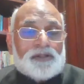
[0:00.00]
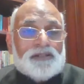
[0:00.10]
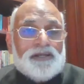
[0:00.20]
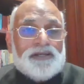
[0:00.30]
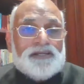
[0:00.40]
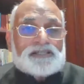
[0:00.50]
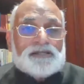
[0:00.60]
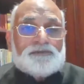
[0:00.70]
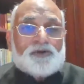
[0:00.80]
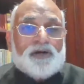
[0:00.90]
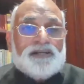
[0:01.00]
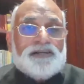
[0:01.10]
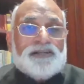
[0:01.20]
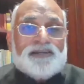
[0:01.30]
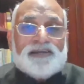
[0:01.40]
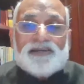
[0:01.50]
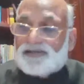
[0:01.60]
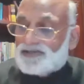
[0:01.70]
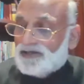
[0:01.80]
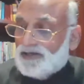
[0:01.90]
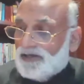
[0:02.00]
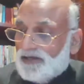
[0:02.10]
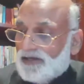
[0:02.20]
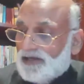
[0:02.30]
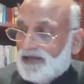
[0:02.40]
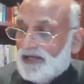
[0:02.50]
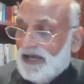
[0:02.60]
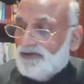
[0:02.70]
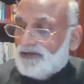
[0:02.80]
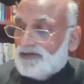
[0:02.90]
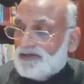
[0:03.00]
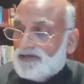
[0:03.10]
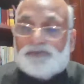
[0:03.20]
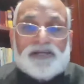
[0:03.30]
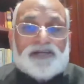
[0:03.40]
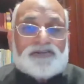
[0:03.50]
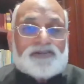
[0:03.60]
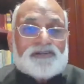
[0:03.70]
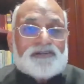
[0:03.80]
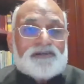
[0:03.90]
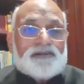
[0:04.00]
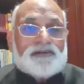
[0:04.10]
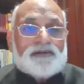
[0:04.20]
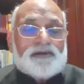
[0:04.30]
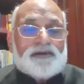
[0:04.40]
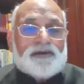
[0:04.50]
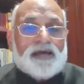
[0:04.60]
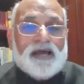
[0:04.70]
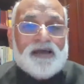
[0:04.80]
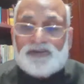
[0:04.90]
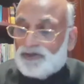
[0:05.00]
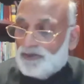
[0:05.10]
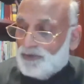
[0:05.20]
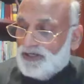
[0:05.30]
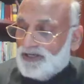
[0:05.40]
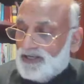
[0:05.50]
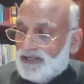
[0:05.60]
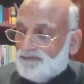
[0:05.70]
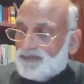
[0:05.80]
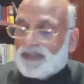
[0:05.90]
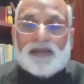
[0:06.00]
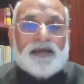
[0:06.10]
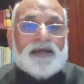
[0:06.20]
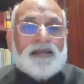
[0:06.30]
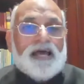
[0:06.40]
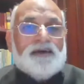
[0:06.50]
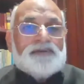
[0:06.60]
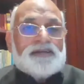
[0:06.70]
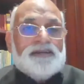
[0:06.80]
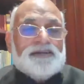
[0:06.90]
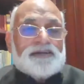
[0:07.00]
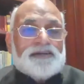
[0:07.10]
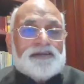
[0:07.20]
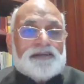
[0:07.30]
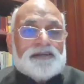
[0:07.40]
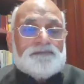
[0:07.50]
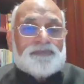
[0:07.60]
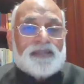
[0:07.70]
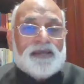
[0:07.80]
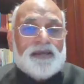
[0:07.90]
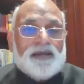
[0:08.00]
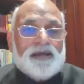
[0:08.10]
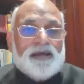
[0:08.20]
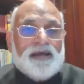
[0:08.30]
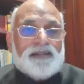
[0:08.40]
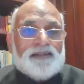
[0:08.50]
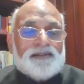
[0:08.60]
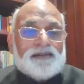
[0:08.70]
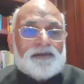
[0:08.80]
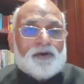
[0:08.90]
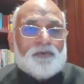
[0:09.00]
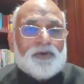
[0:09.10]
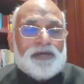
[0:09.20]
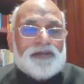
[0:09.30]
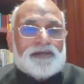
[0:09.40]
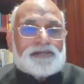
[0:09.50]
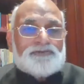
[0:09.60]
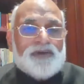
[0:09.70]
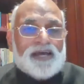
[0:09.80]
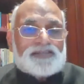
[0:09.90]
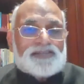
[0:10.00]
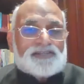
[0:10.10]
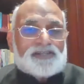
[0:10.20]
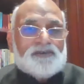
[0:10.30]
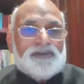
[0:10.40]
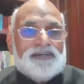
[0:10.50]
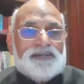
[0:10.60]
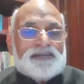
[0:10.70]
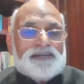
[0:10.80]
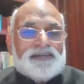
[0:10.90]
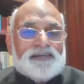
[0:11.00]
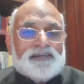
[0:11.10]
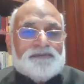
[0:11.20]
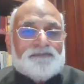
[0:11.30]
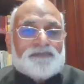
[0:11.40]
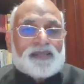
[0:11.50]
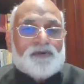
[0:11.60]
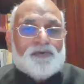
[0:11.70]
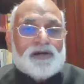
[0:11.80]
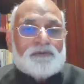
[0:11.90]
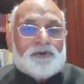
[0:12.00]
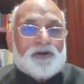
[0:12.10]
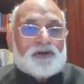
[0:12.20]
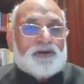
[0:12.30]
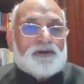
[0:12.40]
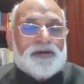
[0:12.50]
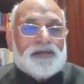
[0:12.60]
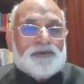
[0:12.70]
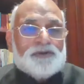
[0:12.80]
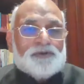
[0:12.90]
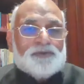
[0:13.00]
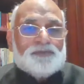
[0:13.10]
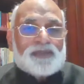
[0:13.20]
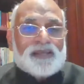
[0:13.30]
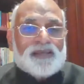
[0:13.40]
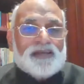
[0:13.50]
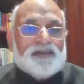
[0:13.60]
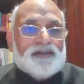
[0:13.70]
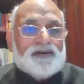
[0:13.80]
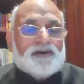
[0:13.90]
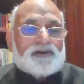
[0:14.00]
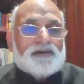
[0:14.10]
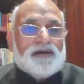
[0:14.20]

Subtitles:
the leadership quality is in having determination, having humility, and having integrity. And various facets of integrity were brought out by you in your